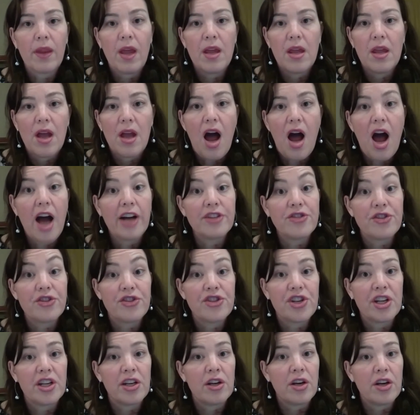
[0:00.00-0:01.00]

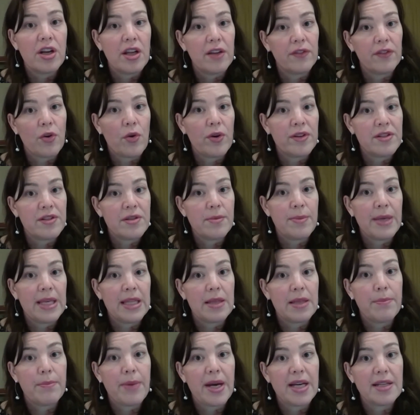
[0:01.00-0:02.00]
hydrogen is going to be the
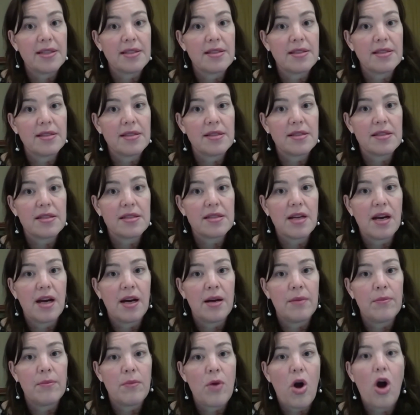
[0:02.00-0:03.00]
best
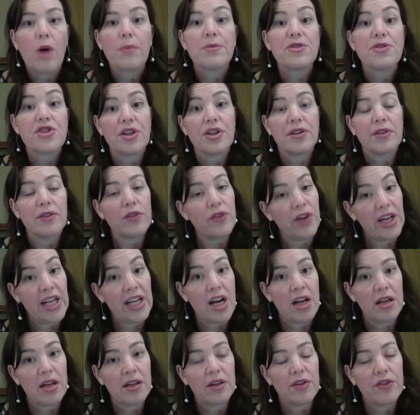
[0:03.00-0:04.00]
option,
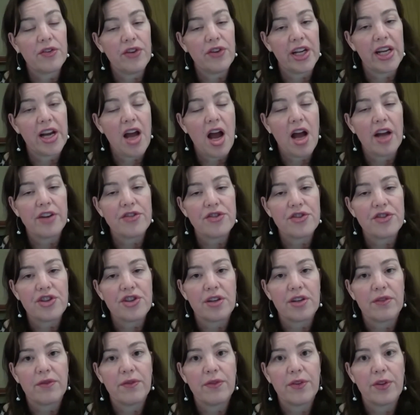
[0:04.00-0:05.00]
green
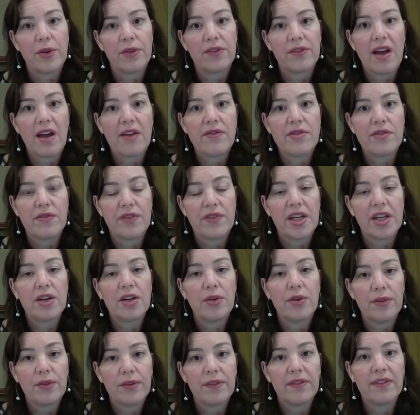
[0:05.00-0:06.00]
hydrogen for those heavy
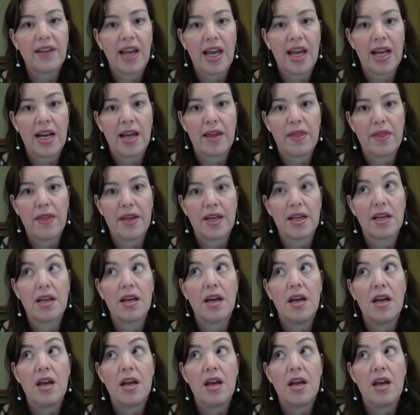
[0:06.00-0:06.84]
vehicles. And I think